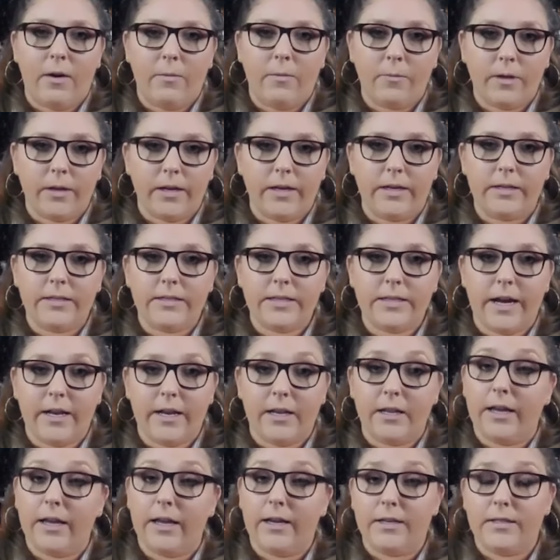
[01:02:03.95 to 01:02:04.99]
I'm really
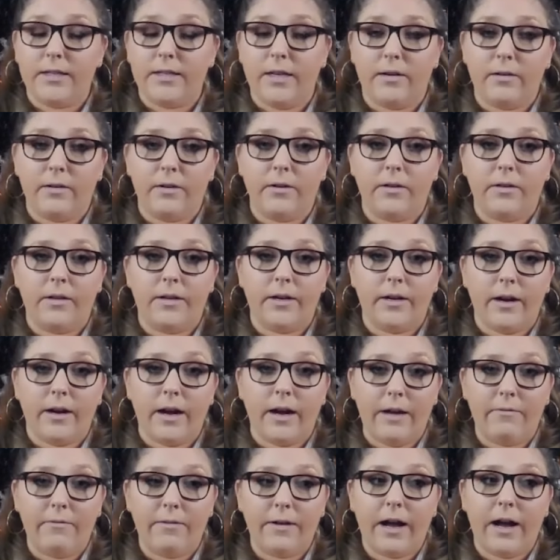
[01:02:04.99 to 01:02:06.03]
excited. Like I said earlier,
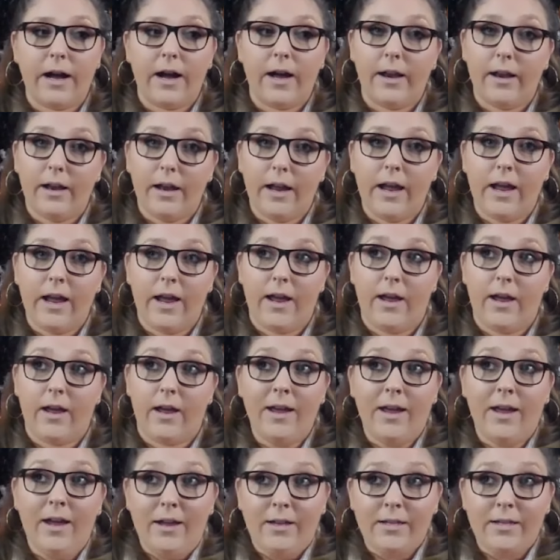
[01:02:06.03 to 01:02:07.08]
I've got a
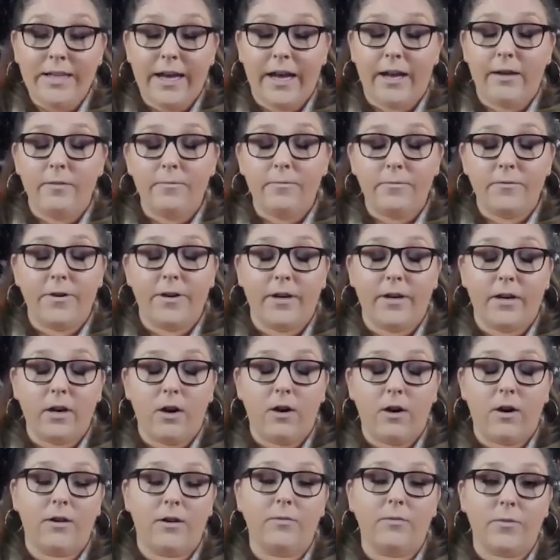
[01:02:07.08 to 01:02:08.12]
10 foot
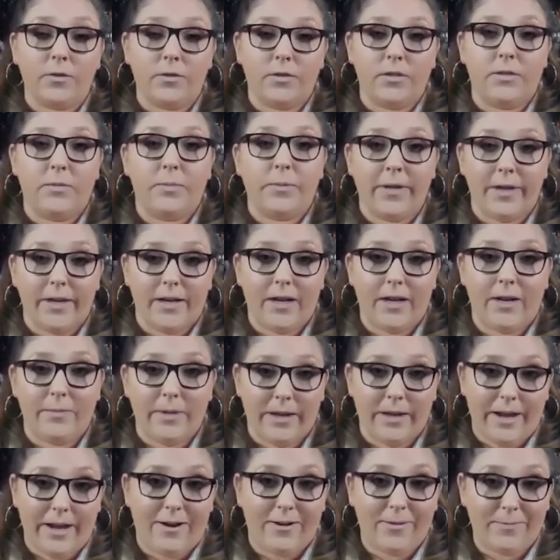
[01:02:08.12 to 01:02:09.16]
carnival display
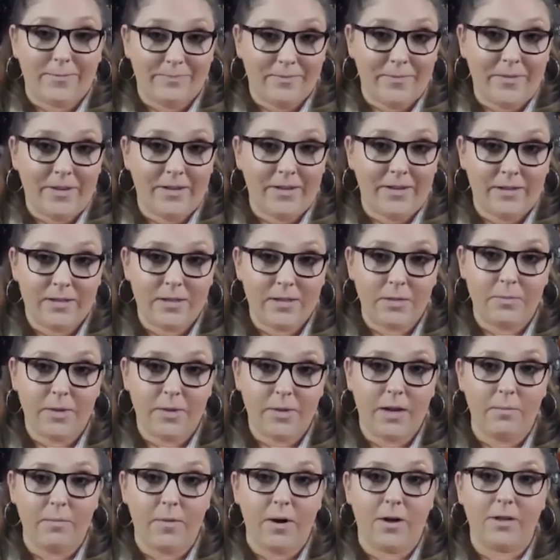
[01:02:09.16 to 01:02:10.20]
coming out. It's a
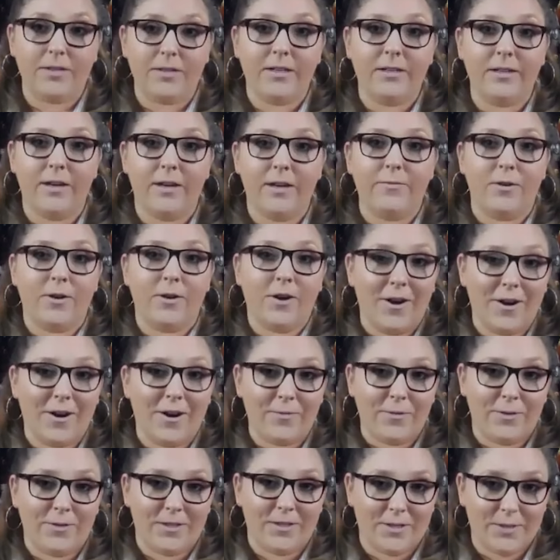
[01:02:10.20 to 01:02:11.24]
big multi level
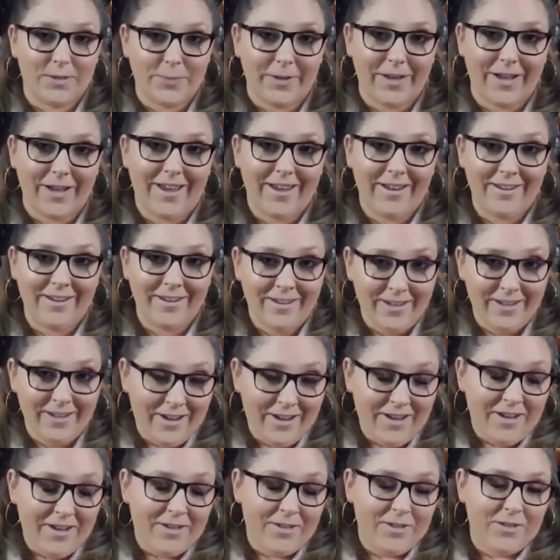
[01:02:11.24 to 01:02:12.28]
carnival display.
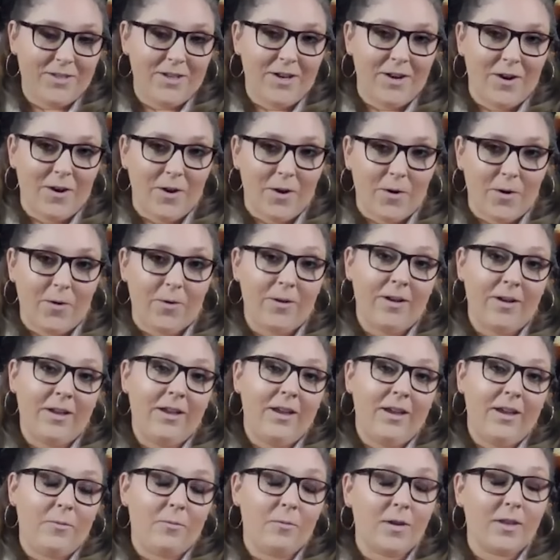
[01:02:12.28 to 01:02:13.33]
So,
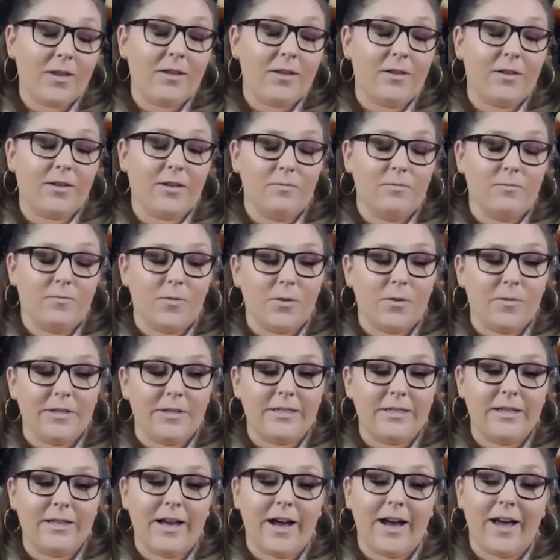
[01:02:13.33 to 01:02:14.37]
really looking forward
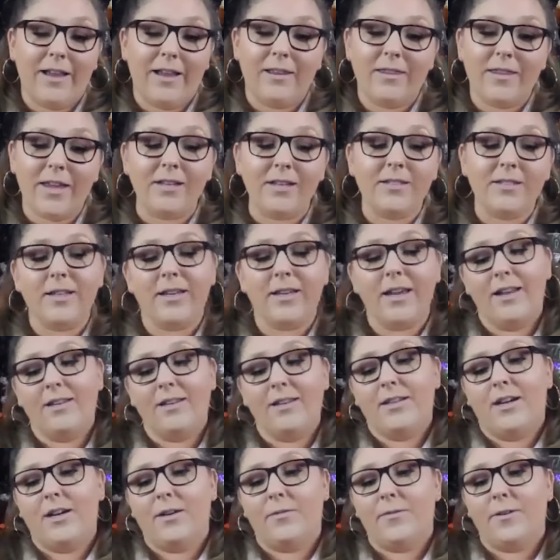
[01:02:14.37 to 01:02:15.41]
to that. And thanks again,
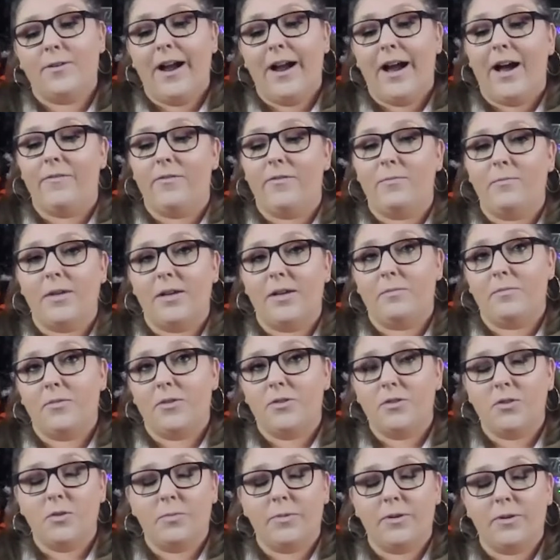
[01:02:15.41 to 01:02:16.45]
Doug, for having me. I'm
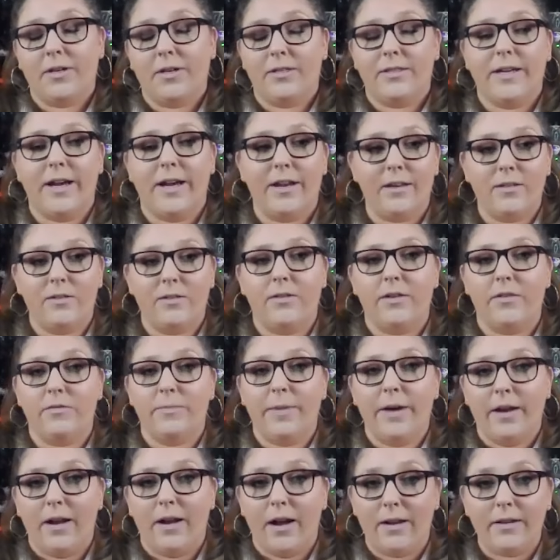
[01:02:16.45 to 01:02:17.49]
super excited to have
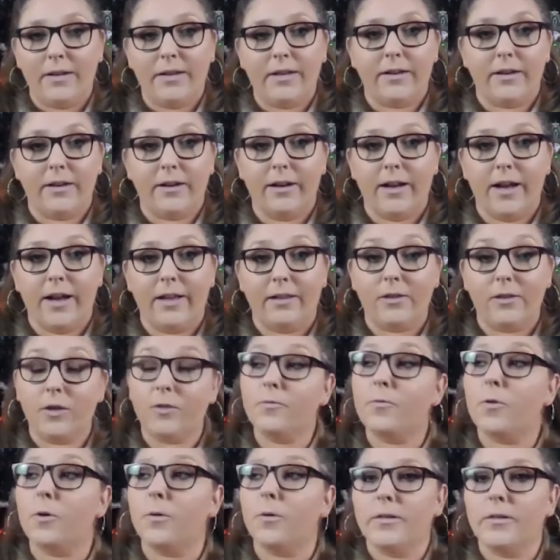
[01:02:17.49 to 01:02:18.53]
been on here and I look
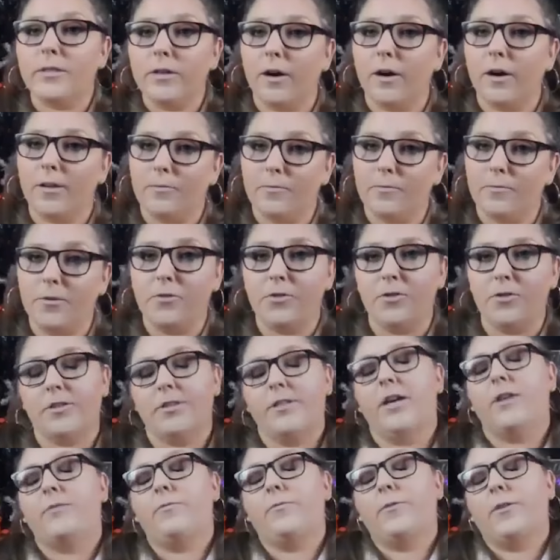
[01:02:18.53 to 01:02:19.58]
forward to all the future
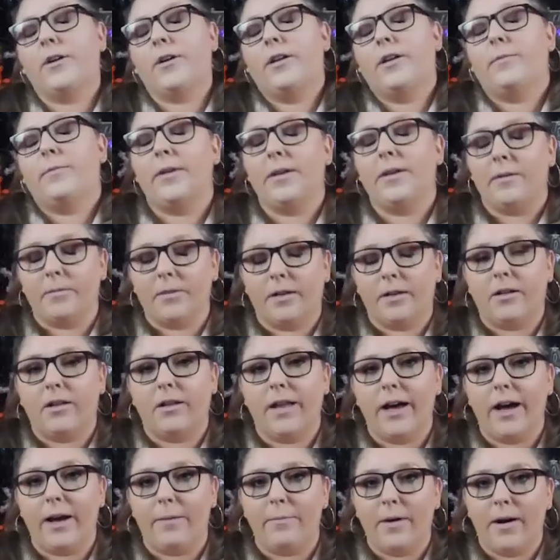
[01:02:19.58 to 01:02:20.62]
stuff we're going to be able to
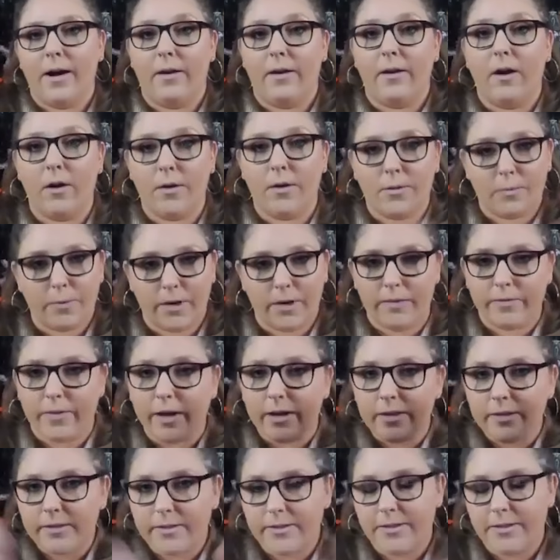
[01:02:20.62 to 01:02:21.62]
collab on, all three of us.